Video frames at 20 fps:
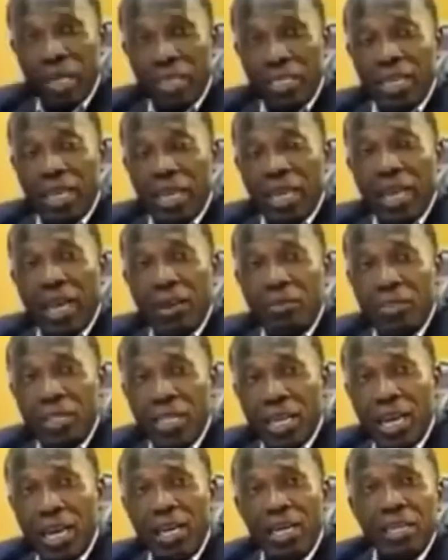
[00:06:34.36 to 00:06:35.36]

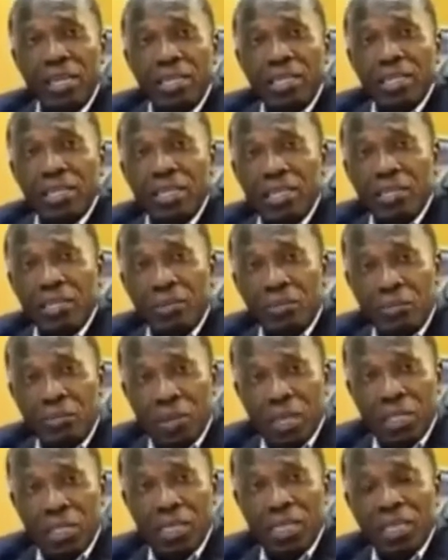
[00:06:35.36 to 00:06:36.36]
encounter
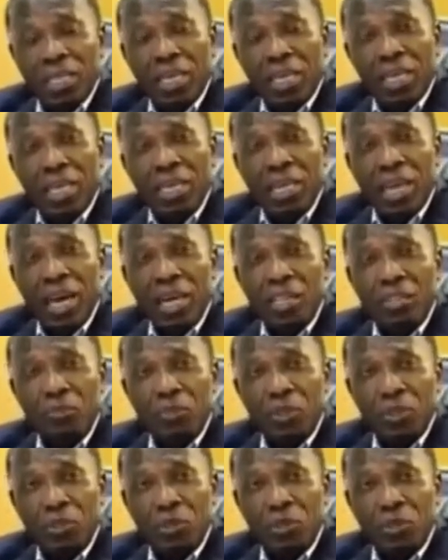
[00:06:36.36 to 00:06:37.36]
with
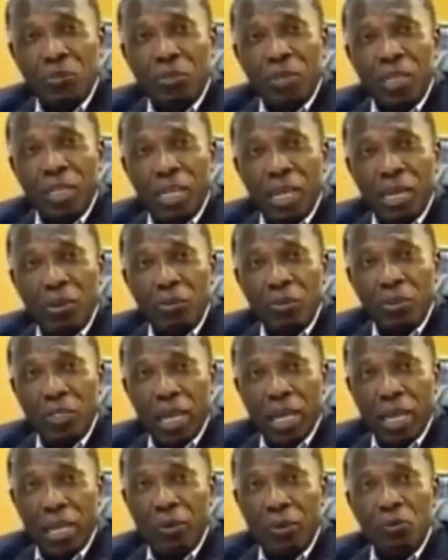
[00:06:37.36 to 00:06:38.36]
Archbishop
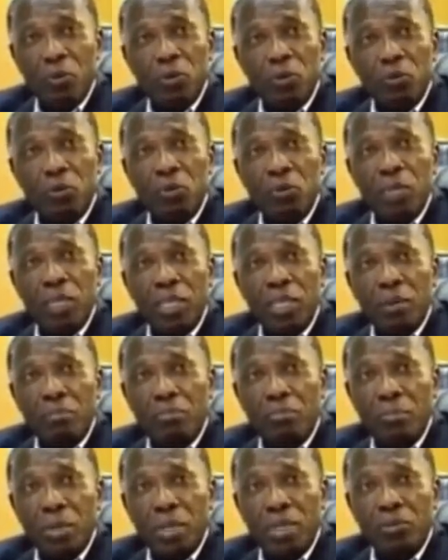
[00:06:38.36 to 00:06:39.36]
Idahosa, he was doing a
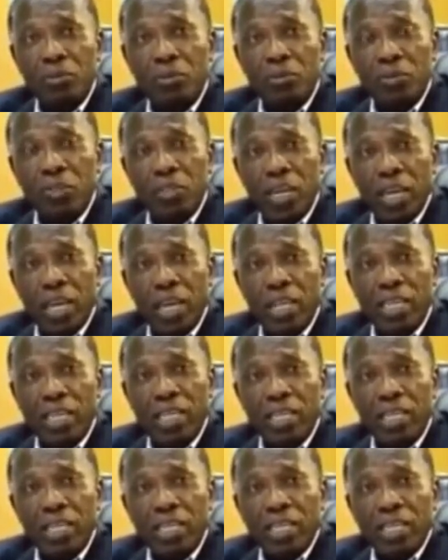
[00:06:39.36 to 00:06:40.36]
big crusade
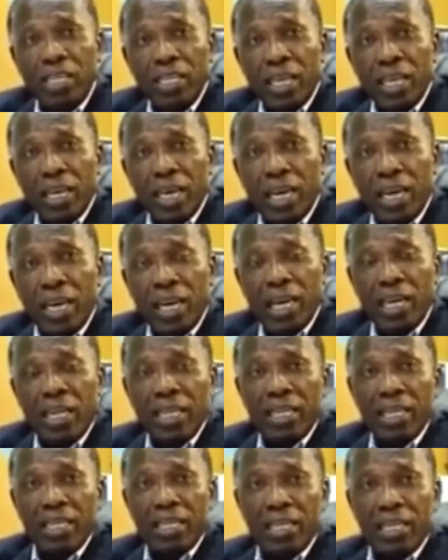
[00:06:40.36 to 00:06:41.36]
in
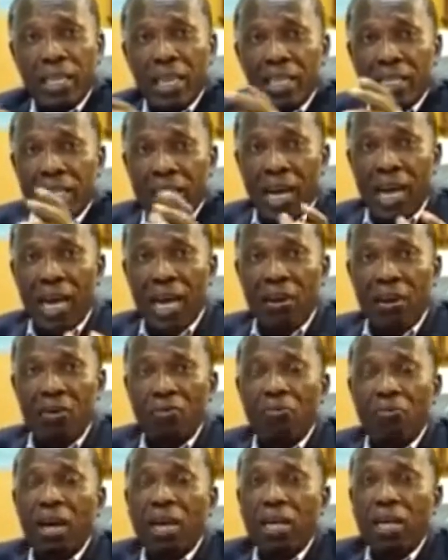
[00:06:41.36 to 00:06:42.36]
the center of
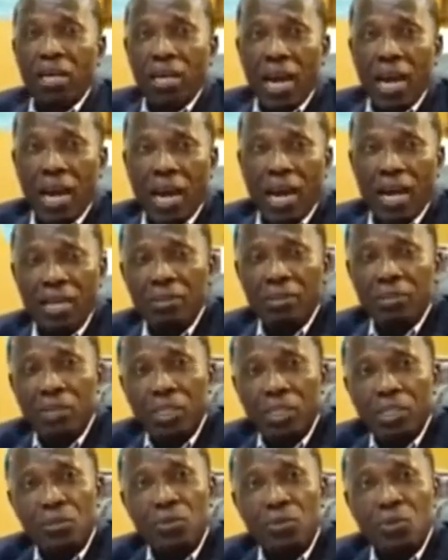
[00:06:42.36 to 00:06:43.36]
Accra, which
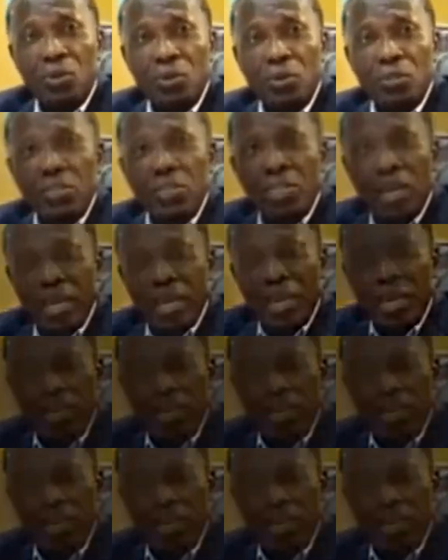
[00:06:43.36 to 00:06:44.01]
is called Circle.